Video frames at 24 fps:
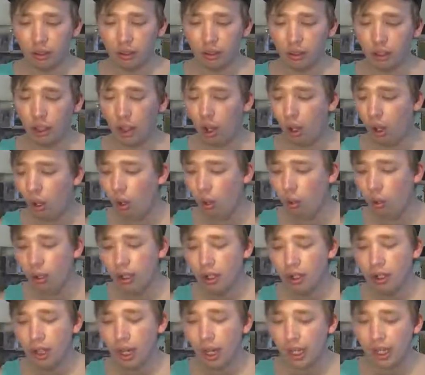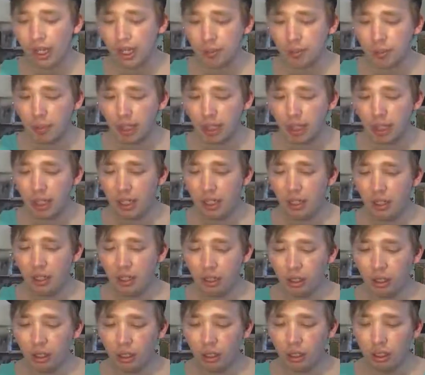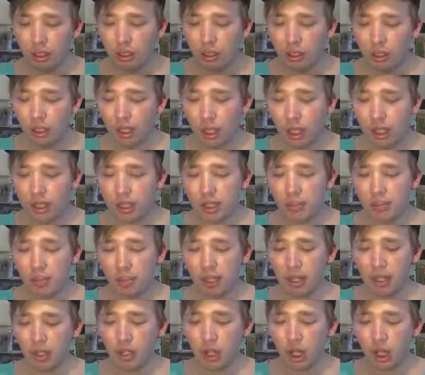No, not speed. Not speed,